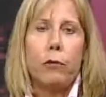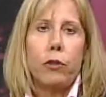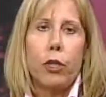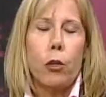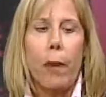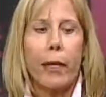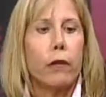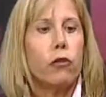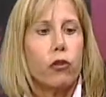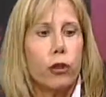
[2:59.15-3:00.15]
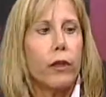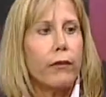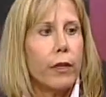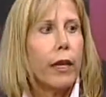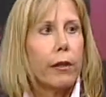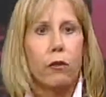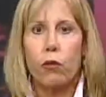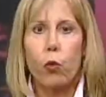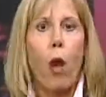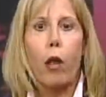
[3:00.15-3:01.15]
You know, my concern is he gets
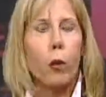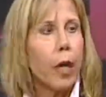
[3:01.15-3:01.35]
swallowed